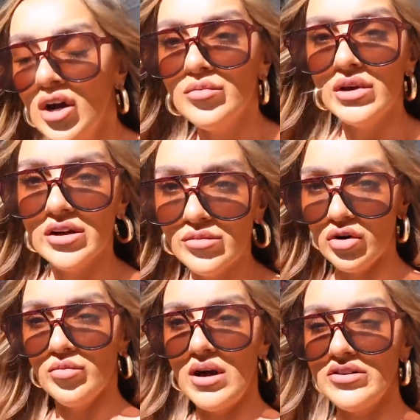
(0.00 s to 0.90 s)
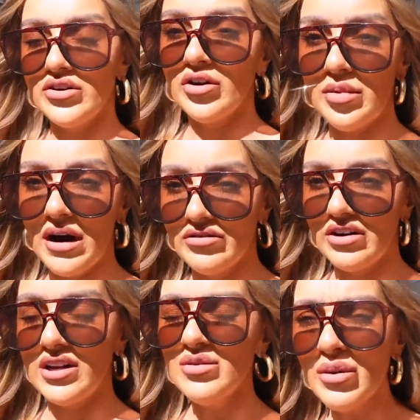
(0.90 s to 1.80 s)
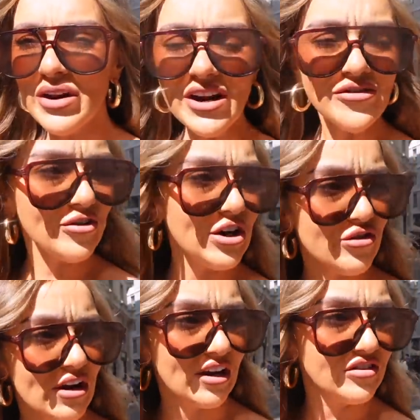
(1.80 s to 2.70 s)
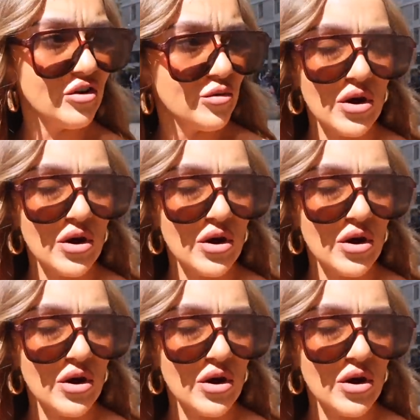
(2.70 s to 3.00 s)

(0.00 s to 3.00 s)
Me and mum ended up having, well we had three drinks didn't